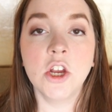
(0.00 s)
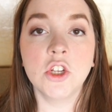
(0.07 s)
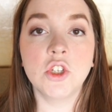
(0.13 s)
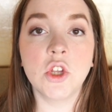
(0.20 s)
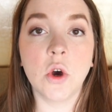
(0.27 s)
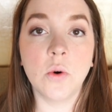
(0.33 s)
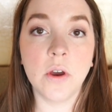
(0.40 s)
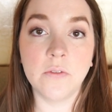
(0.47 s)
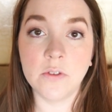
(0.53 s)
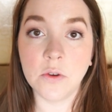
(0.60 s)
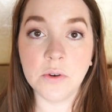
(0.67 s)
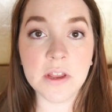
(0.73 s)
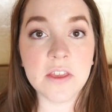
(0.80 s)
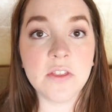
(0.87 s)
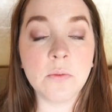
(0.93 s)
So if
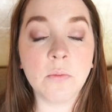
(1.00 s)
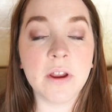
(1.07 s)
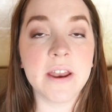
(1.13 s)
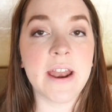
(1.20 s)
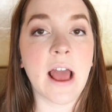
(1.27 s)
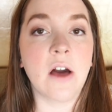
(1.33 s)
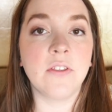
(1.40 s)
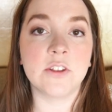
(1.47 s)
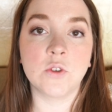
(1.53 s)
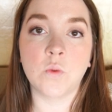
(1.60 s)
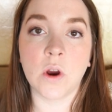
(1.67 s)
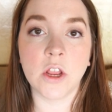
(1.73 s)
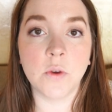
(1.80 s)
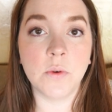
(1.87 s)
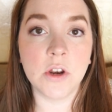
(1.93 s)
you need them right now, that's
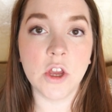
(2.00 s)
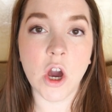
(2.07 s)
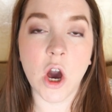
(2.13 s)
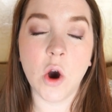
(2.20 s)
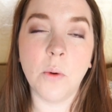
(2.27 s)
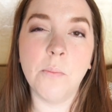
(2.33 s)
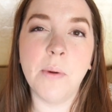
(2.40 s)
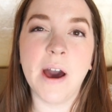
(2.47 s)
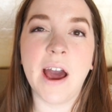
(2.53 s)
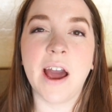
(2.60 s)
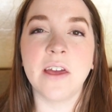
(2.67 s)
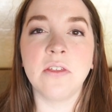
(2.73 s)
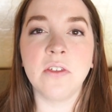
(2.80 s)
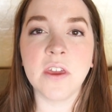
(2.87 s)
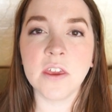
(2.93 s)
where you would go. But
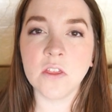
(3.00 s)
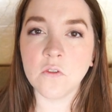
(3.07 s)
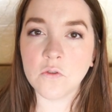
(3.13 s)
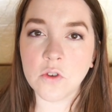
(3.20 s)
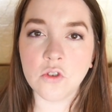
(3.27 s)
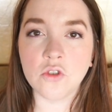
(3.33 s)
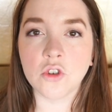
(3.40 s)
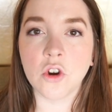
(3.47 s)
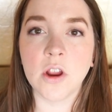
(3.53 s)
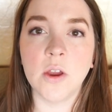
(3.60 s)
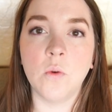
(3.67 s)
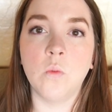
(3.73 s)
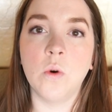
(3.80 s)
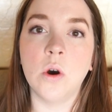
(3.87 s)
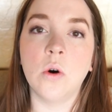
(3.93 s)
I think in the future,
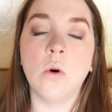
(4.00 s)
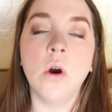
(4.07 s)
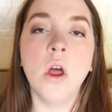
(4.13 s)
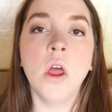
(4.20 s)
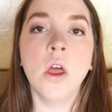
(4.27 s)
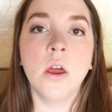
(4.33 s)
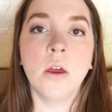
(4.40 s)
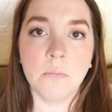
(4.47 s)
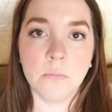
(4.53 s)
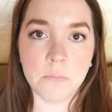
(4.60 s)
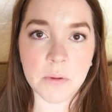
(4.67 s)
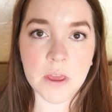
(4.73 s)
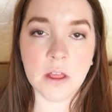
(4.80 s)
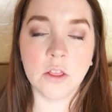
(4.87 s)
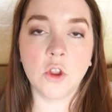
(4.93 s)
it will
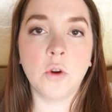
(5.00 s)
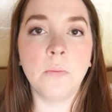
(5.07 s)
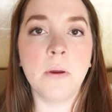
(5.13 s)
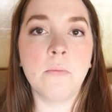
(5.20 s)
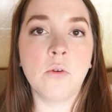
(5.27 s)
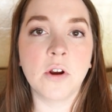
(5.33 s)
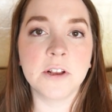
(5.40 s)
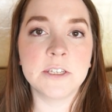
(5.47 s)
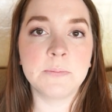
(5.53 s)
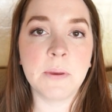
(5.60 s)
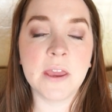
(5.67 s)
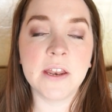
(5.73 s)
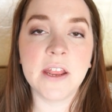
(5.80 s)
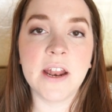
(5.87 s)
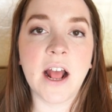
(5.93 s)
be a little bit more
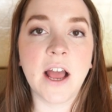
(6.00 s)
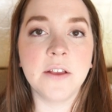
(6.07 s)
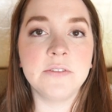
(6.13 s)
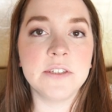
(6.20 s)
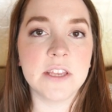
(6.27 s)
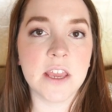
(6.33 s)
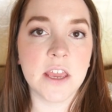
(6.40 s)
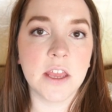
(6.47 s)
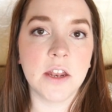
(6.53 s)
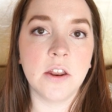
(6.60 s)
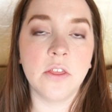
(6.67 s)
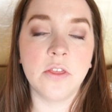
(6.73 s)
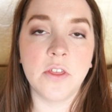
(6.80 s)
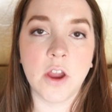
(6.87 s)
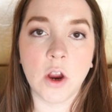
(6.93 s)
expanded. I've seen
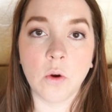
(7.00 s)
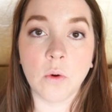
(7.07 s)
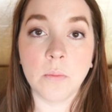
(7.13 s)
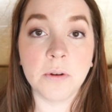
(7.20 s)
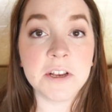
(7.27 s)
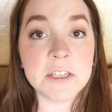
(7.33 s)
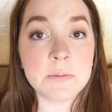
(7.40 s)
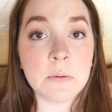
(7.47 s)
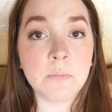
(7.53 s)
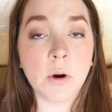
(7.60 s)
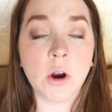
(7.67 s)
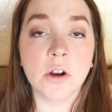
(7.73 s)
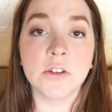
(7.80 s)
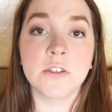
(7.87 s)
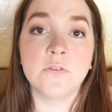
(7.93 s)
their replacement
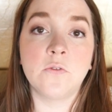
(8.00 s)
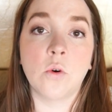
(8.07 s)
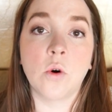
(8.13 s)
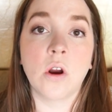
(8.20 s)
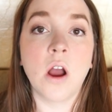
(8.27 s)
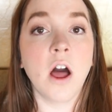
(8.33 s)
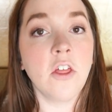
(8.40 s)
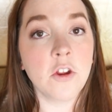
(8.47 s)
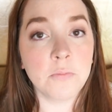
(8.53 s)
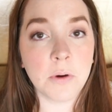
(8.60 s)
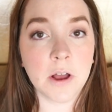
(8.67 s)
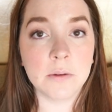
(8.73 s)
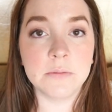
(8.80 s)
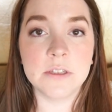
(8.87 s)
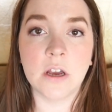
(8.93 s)
parts for other
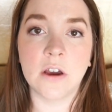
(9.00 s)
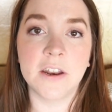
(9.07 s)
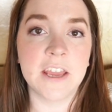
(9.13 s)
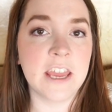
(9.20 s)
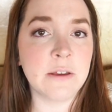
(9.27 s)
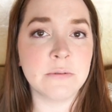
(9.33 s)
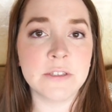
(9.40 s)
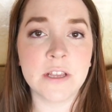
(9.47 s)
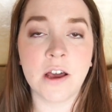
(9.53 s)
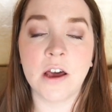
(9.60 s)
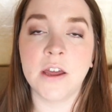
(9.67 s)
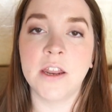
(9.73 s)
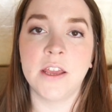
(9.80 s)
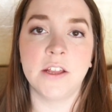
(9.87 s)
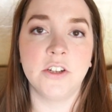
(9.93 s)
pumps on
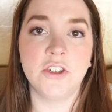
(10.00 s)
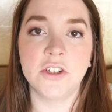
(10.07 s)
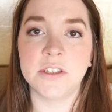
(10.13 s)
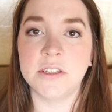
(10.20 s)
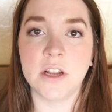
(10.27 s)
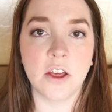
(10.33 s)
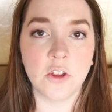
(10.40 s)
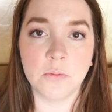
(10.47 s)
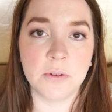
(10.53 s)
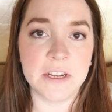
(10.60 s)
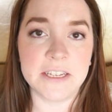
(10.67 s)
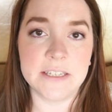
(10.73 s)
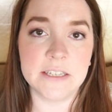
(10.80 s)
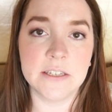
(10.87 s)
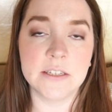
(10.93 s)
Amazon and just other
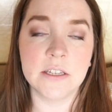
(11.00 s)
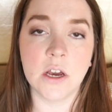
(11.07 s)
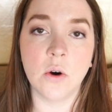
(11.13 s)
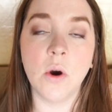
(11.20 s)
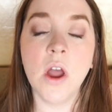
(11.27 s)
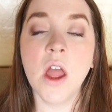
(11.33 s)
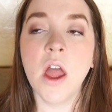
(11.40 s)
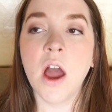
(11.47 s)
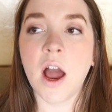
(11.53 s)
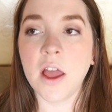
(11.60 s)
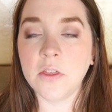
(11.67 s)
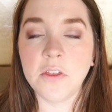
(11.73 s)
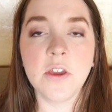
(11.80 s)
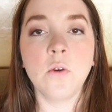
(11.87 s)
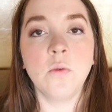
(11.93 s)
places. So
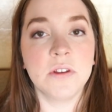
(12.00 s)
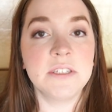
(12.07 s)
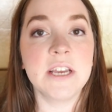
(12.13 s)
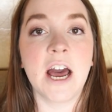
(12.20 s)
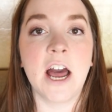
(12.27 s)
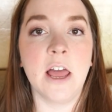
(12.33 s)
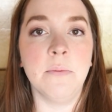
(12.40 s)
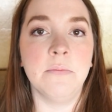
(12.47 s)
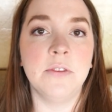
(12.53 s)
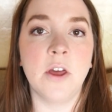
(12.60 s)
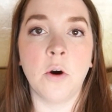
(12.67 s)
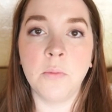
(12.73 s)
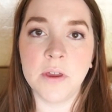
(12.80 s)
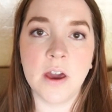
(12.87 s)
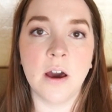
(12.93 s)
I think with time,
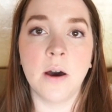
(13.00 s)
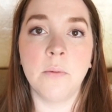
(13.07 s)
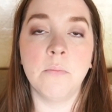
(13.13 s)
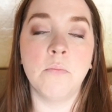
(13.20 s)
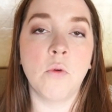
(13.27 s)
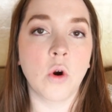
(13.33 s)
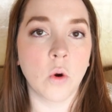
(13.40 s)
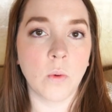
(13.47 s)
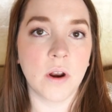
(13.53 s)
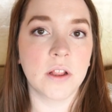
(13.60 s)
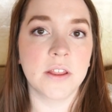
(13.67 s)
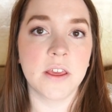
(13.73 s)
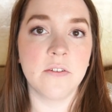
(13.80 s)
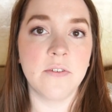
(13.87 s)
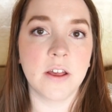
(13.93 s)
they'll become more
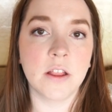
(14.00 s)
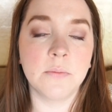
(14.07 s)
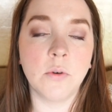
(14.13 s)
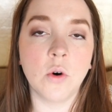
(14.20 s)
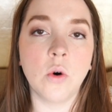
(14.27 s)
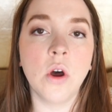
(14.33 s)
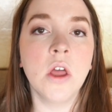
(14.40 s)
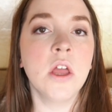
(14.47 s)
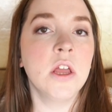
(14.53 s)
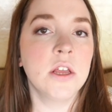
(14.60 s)
readily available.